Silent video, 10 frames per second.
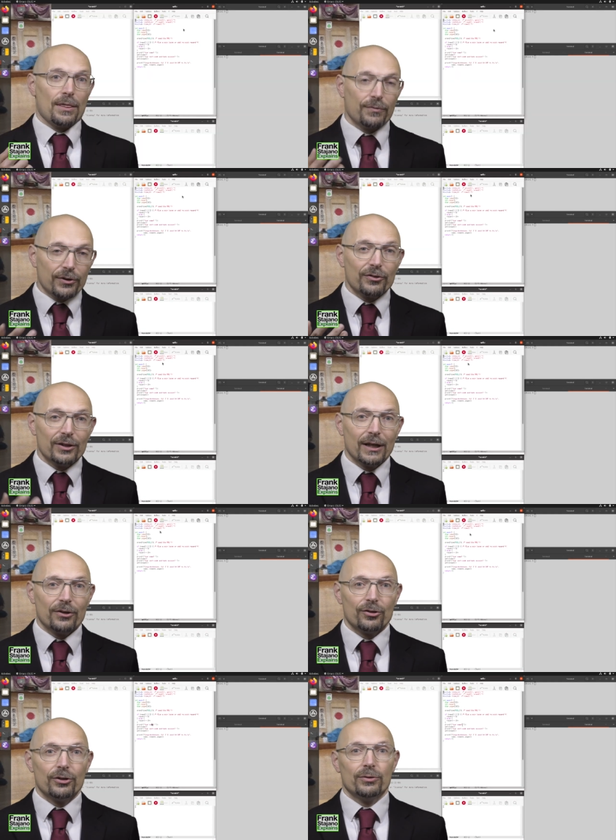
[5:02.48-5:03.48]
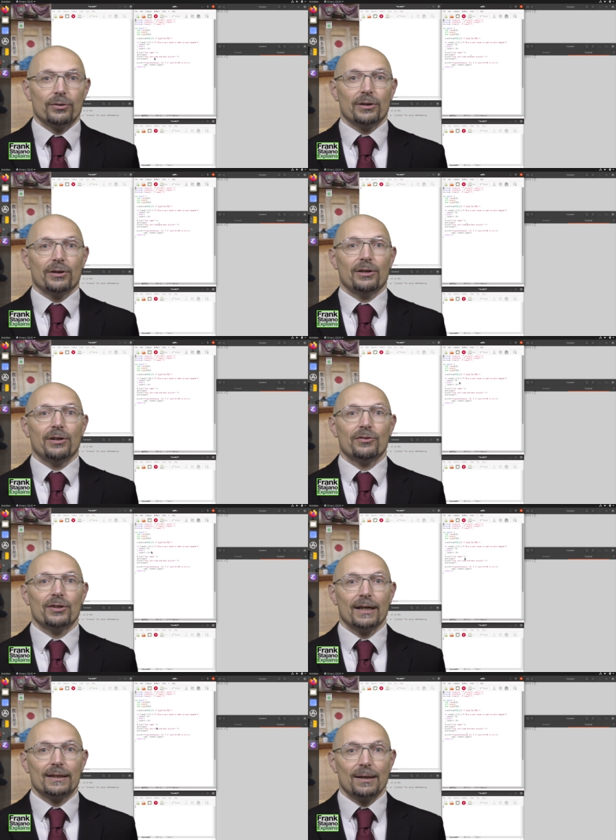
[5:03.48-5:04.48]
The first thing I show you is
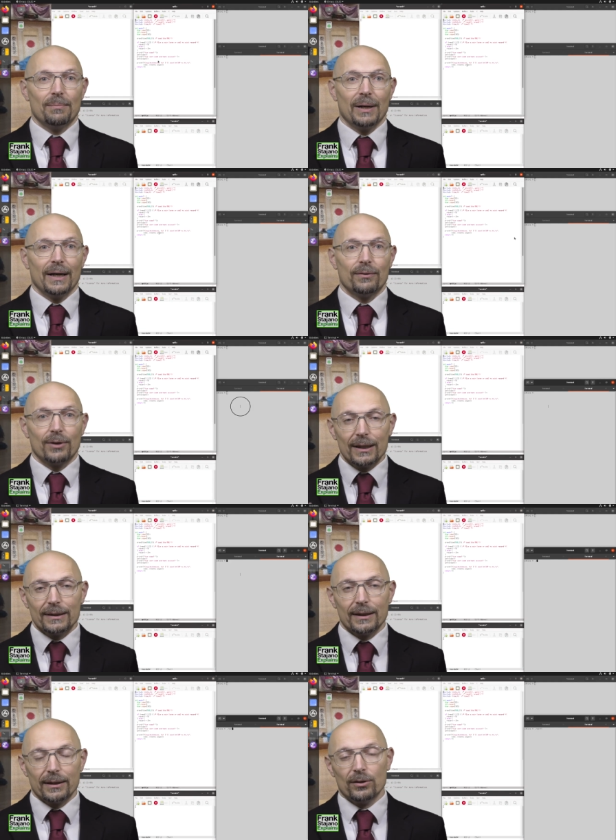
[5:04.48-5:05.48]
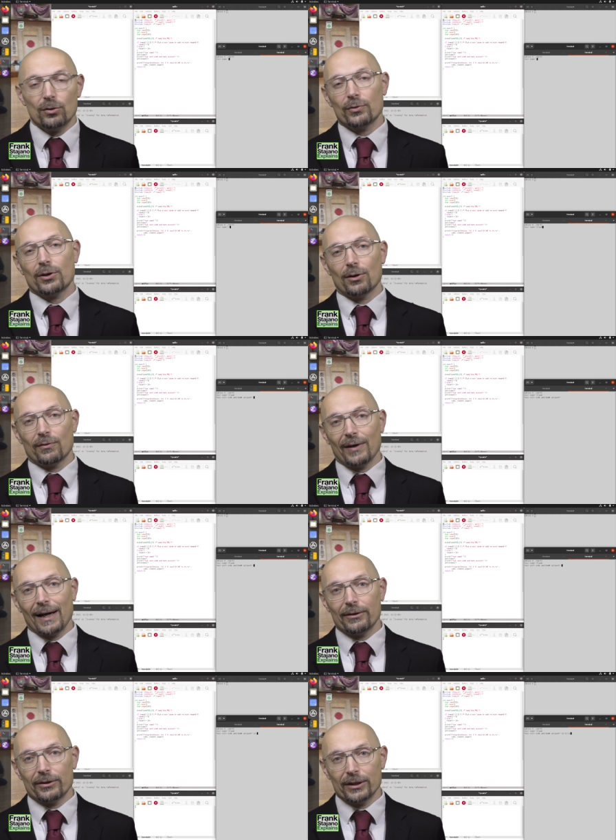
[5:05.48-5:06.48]
that by writing an overlong
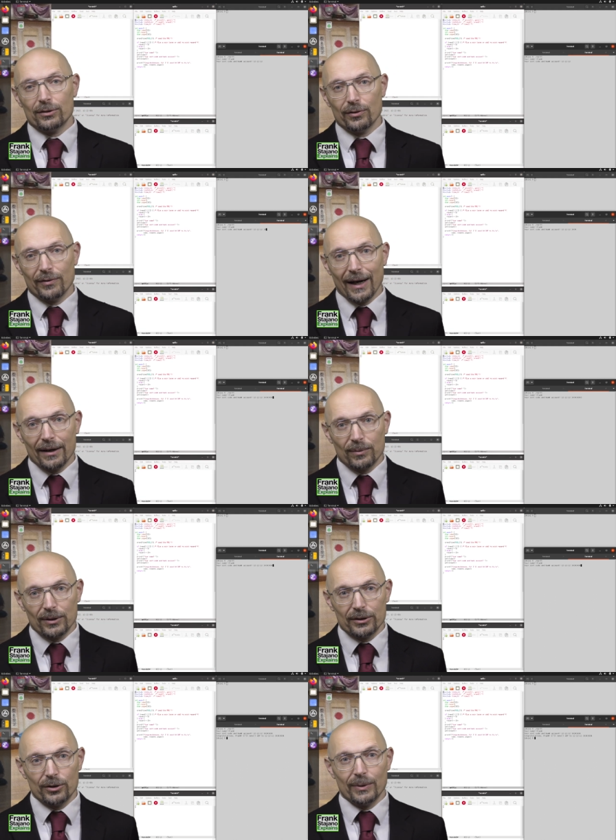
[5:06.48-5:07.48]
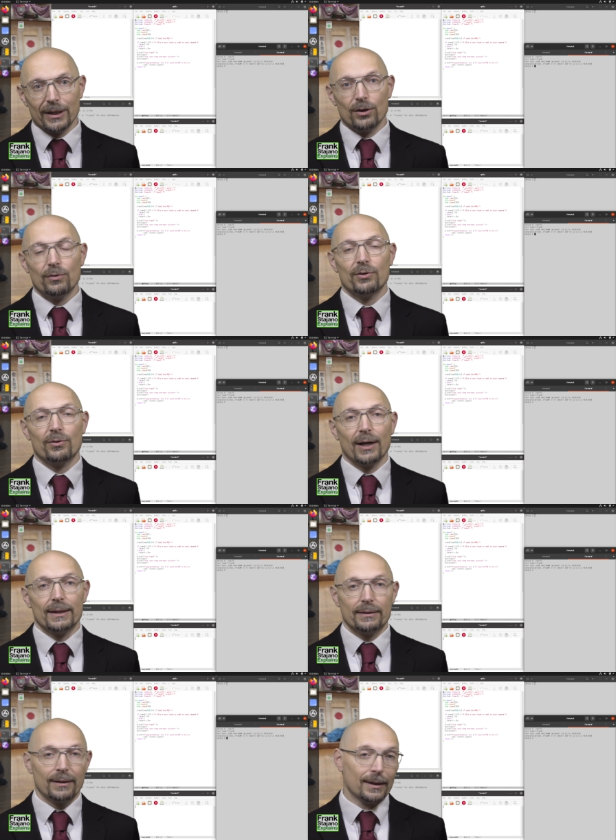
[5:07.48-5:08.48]
value into a variable, you may
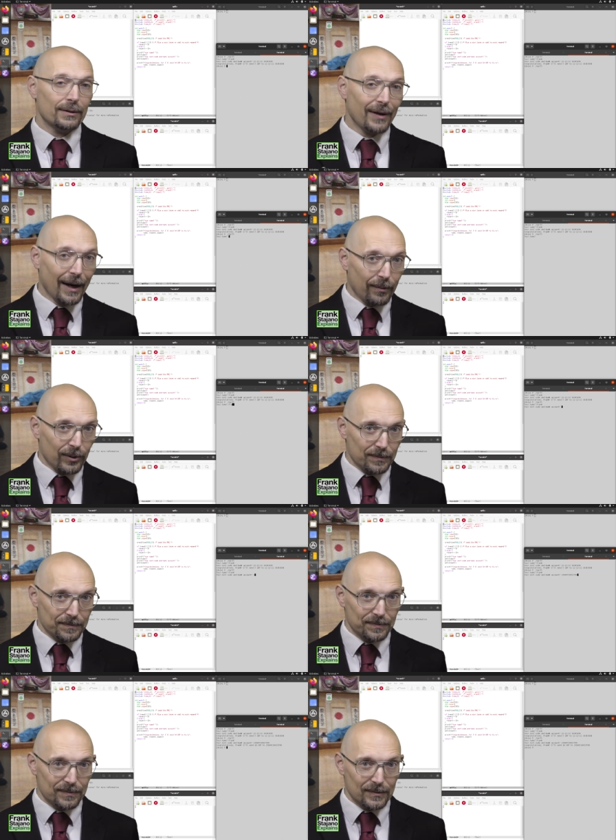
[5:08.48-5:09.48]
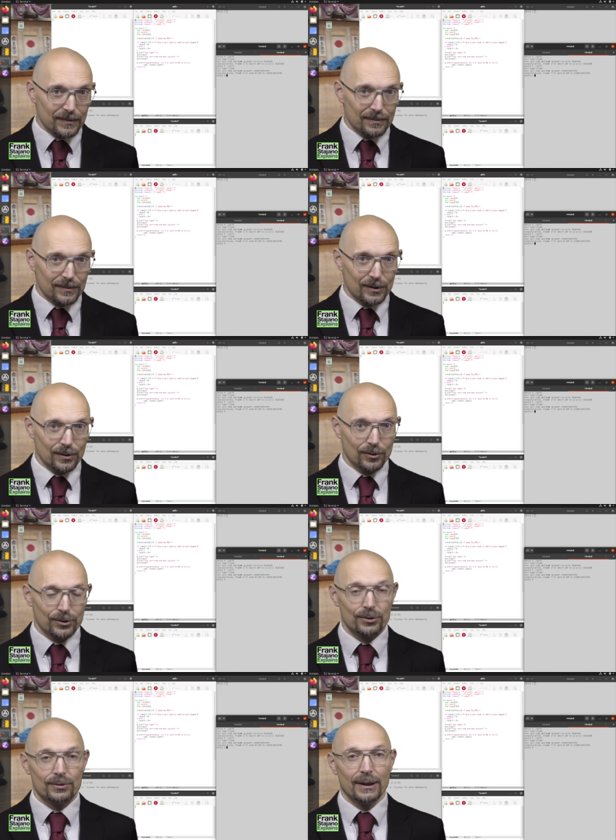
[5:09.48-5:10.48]
overwrite another variable.
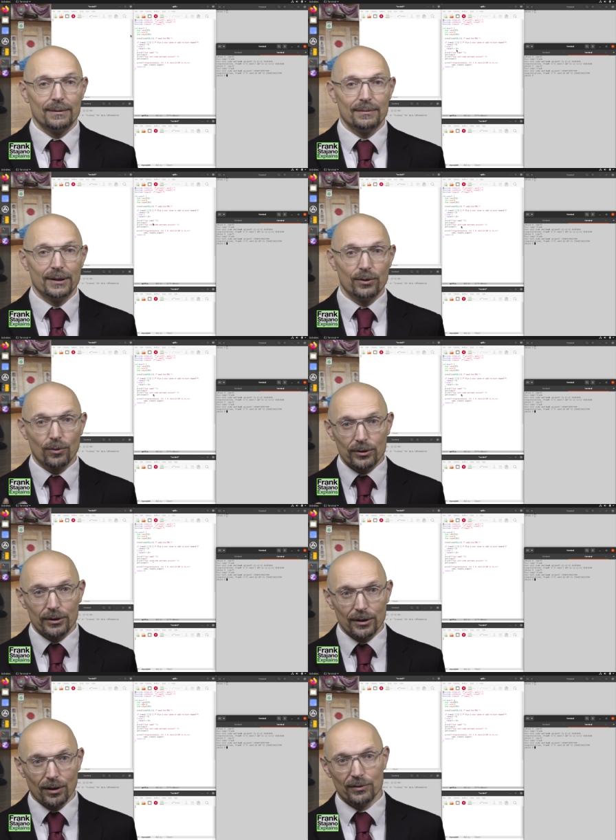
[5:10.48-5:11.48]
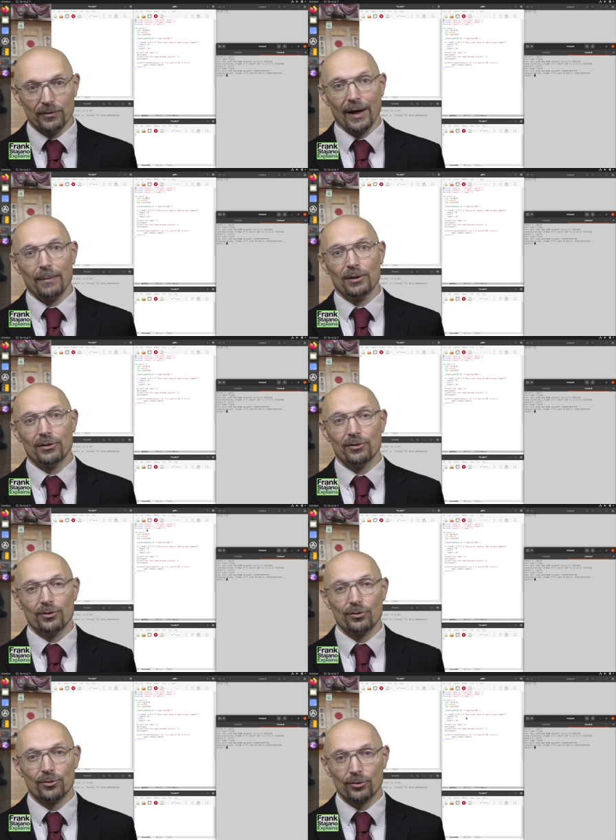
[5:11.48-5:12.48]
Also that the order of the variables in
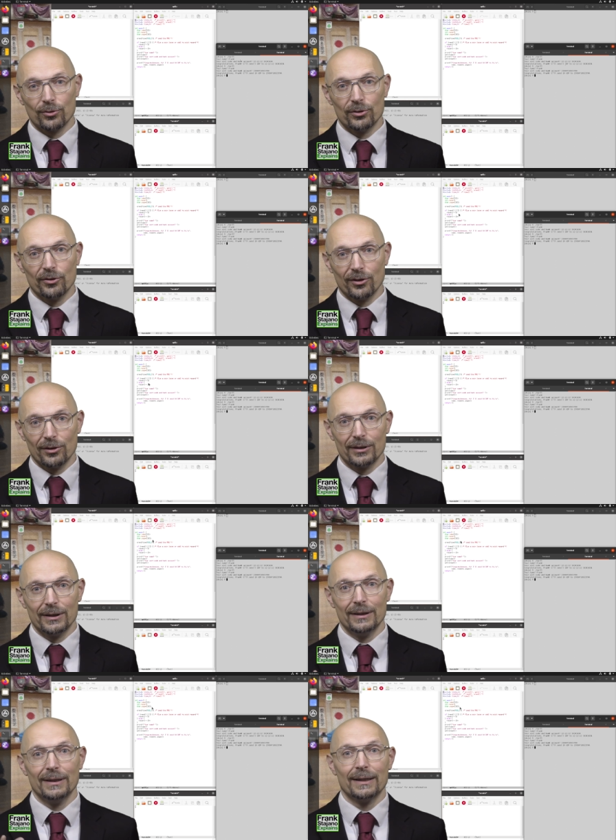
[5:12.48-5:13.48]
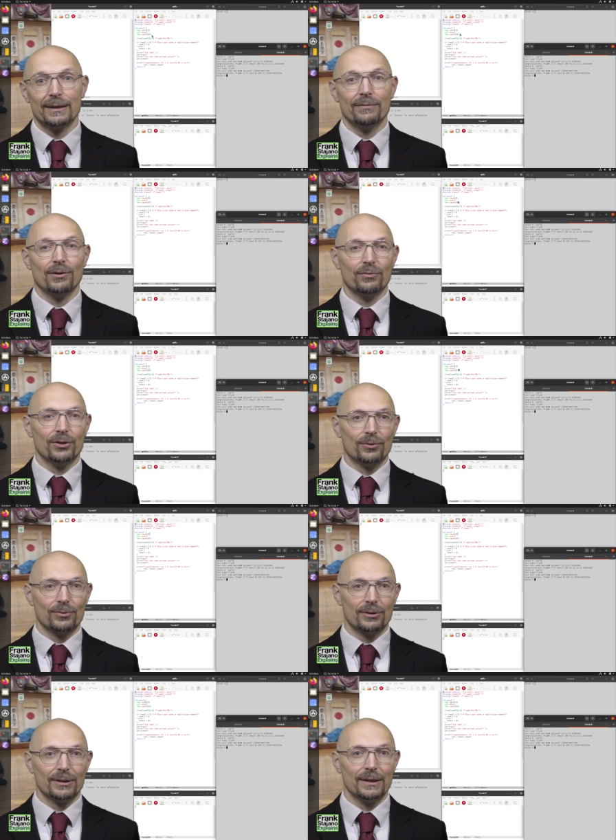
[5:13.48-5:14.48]
the source code is not indicative of the
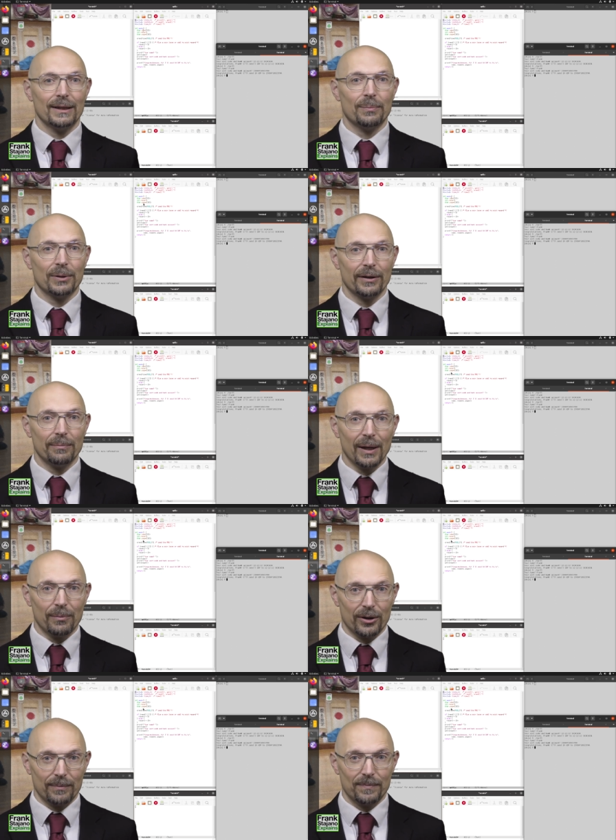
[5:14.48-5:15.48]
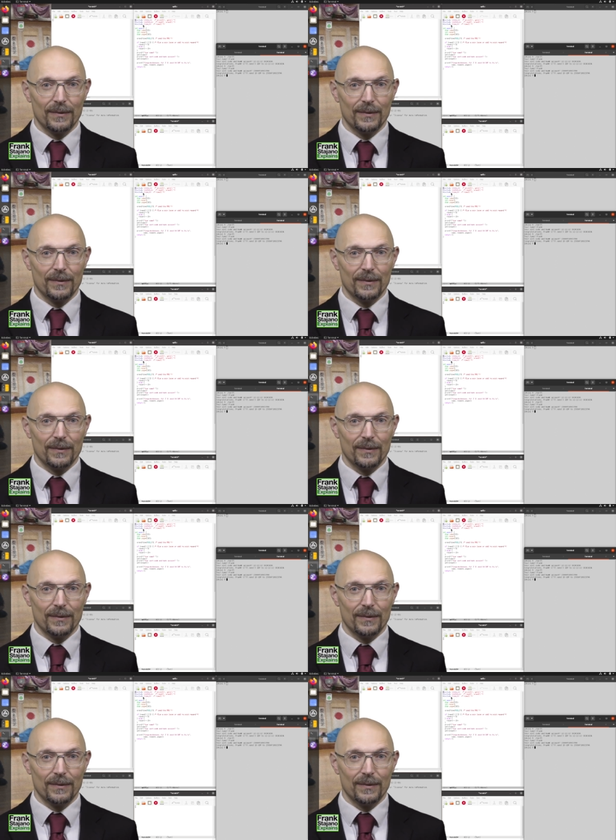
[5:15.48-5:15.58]
order that they appear in memory,